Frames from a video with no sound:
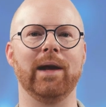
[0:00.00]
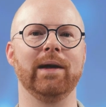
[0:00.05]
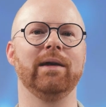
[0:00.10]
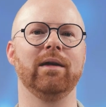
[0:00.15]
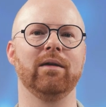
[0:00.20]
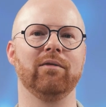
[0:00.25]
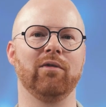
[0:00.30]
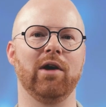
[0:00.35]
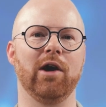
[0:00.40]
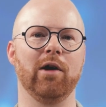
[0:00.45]
any
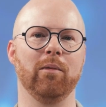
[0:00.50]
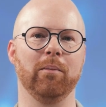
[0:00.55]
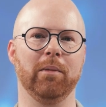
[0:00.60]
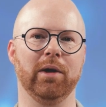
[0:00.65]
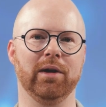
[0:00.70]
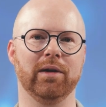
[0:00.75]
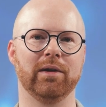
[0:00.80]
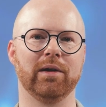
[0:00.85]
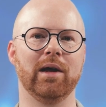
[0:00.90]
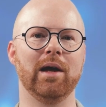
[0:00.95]

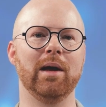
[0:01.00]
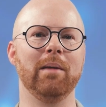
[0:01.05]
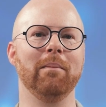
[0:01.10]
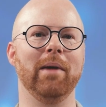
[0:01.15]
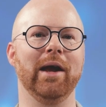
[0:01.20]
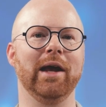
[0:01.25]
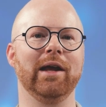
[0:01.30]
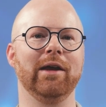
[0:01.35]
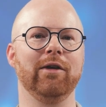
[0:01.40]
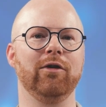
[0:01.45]
environment,
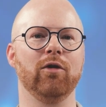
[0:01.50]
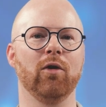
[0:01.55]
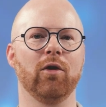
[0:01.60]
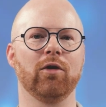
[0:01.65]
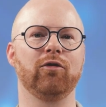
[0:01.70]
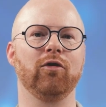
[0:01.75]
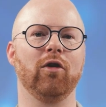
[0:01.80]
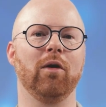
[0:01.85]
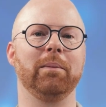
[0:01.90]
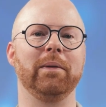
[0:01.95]
making your
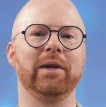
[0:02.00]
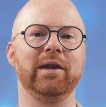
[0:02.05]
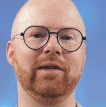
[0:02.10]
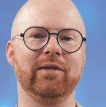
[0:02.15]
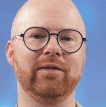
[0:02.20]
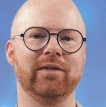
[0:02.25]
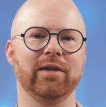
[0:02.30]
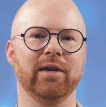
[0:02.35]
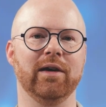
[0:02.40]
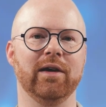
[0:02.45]
job
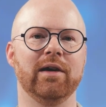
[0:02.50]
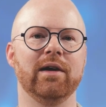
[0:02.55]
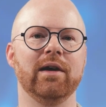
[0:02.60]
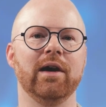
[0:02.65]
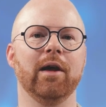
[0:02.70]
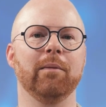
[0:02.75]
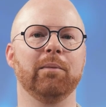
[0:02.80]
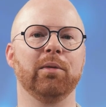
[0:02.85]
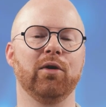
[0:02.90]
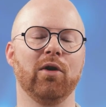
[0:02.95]
easier
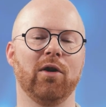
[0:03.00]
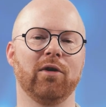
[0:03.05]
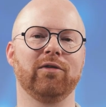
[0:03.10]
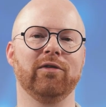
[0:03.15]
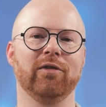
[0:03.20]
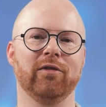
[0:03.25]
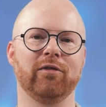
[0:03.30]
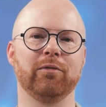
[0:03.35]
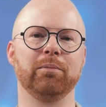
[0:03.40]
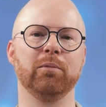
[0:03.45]
and
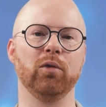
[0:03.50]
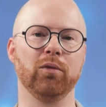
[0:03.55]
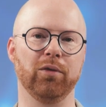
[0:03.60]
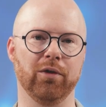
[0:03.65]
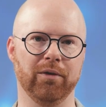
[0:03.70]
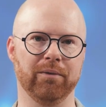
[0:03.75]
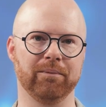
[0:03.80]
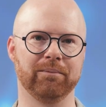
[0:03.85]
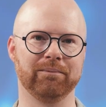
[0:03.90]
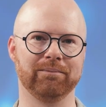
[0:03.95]
production
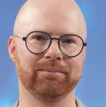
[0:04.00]
smoother.